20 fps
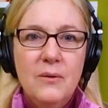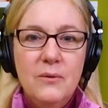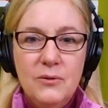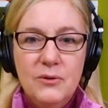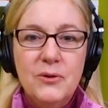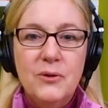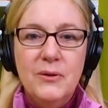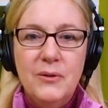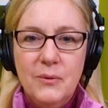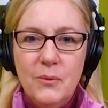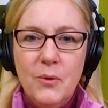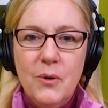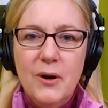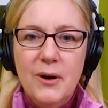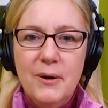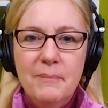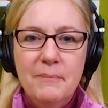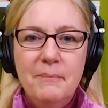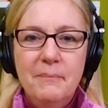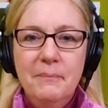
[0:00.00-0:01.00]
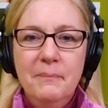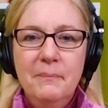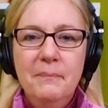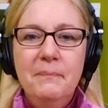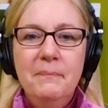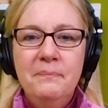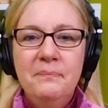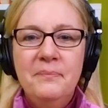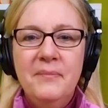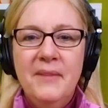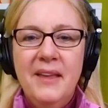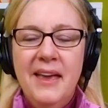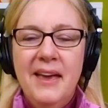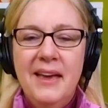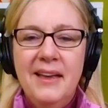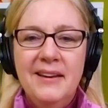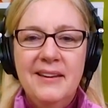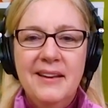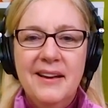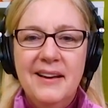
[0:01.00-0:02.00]
during the war,
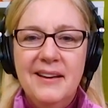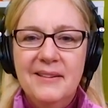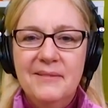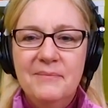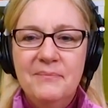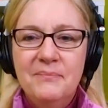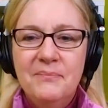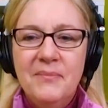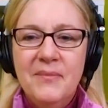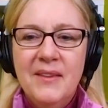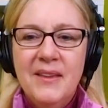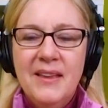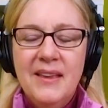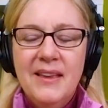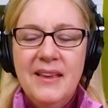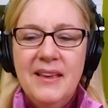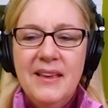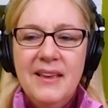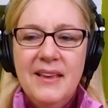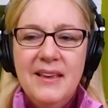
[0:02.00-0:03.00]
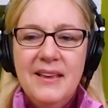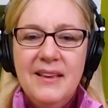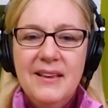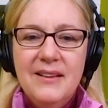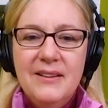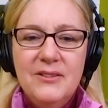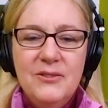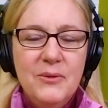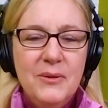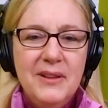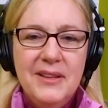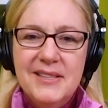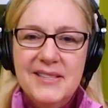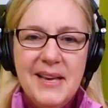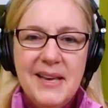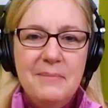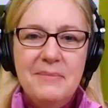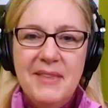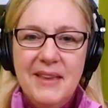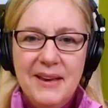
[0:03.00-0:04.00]
and doing the
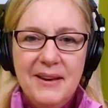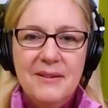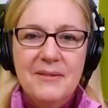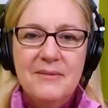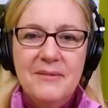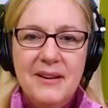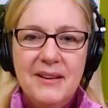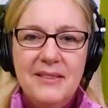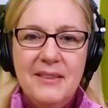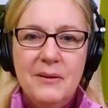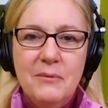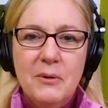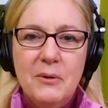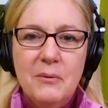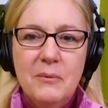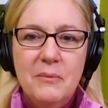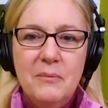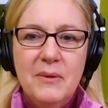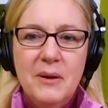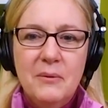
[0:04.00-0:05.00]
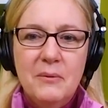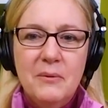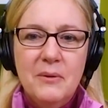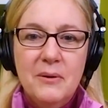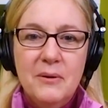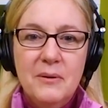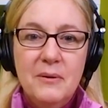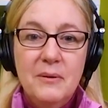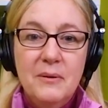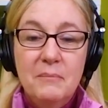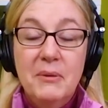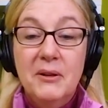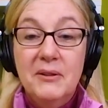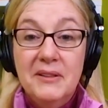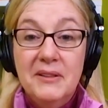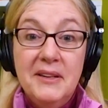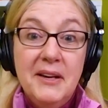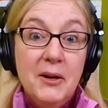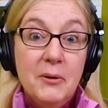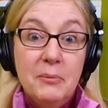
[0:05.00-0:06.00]
same thing. Right? They were
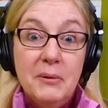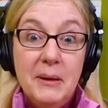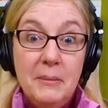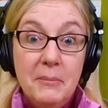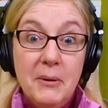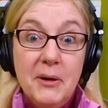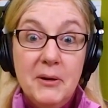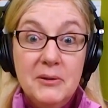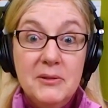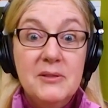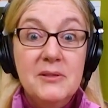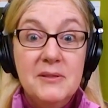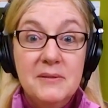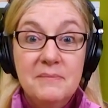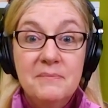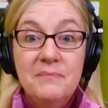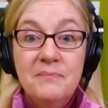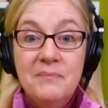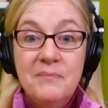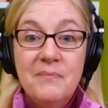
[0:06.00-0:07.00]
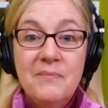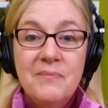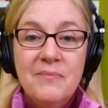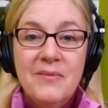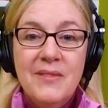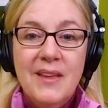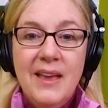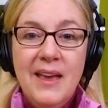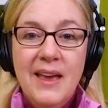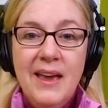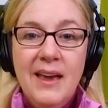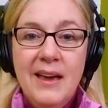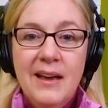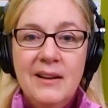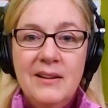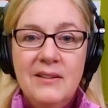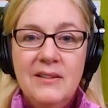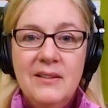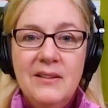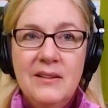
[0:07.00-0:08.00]
building airplane parts
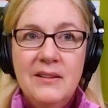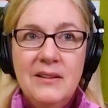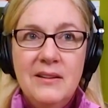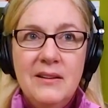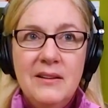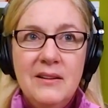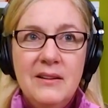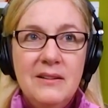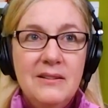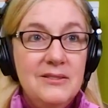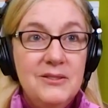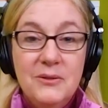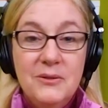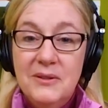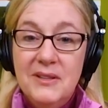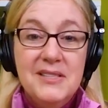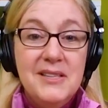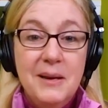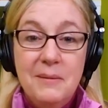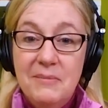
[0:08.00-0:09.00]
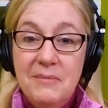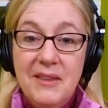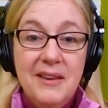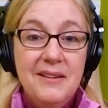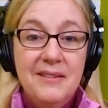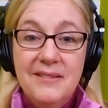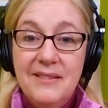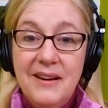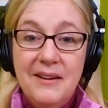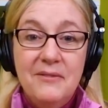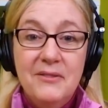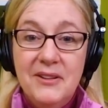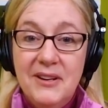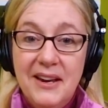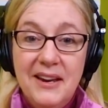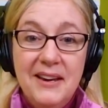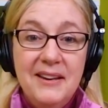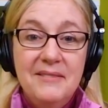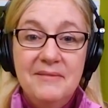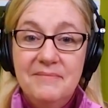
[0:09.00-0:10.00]
and doing the same thing every
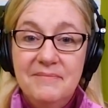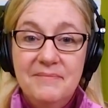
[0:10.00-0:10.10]
day.